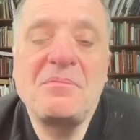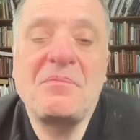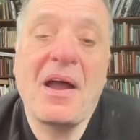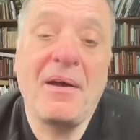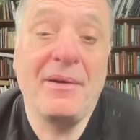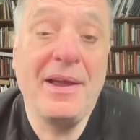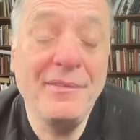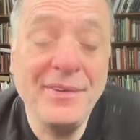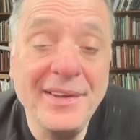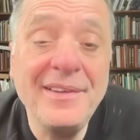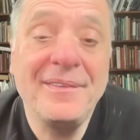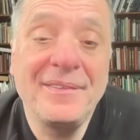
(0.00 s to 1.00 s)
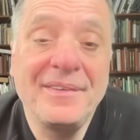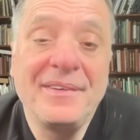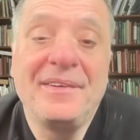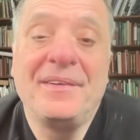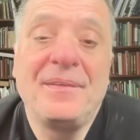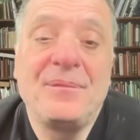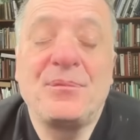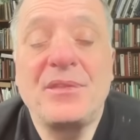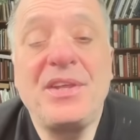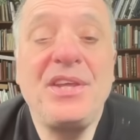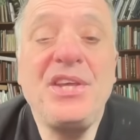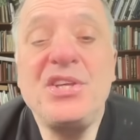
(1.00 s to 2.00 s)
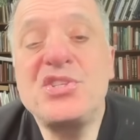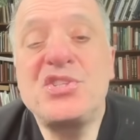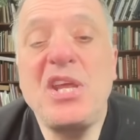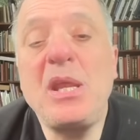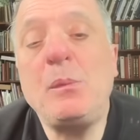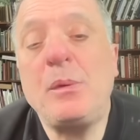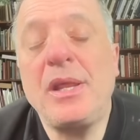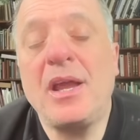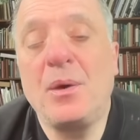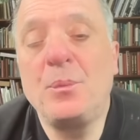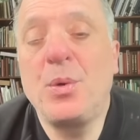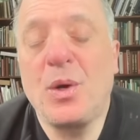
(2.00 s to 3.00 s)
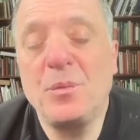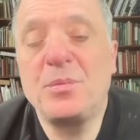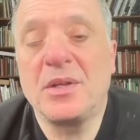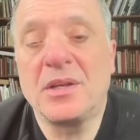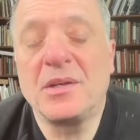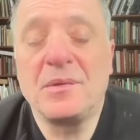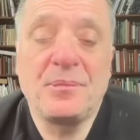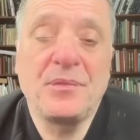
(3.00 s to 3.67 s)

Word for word: However, he is deeply unpopular.